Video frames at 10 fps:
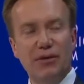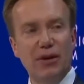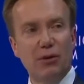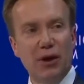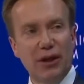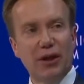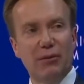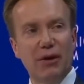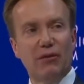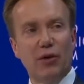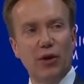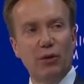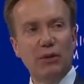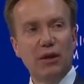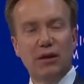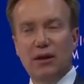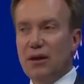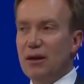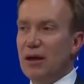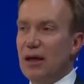between the World Economic Forum
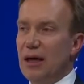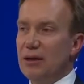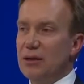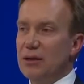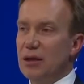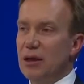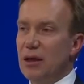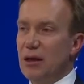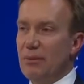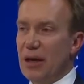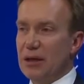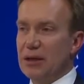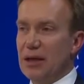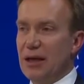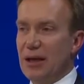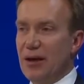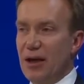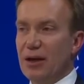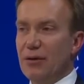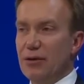and Pakistan. I
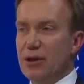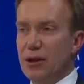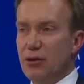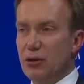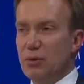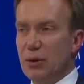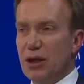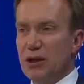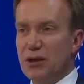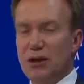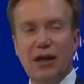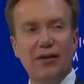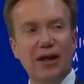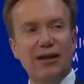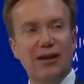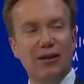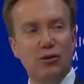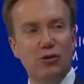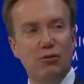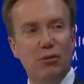think there is a huge potential. I think the
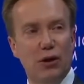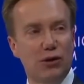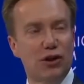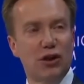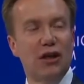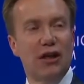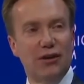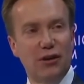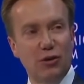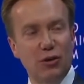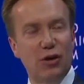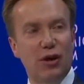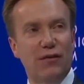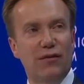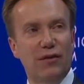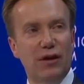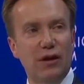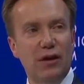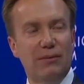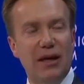youth bulge, the youth of
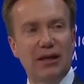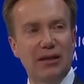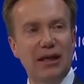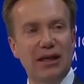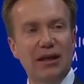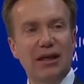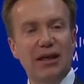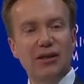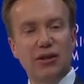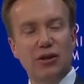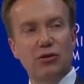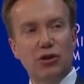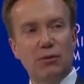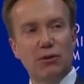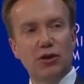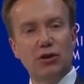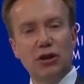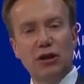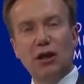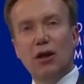Pakistan is a huge
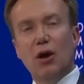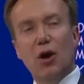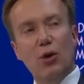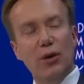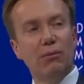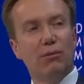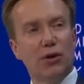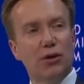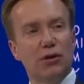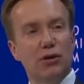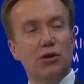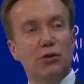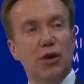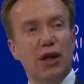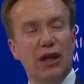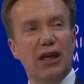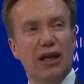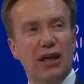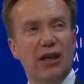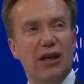opportunity. How important do you think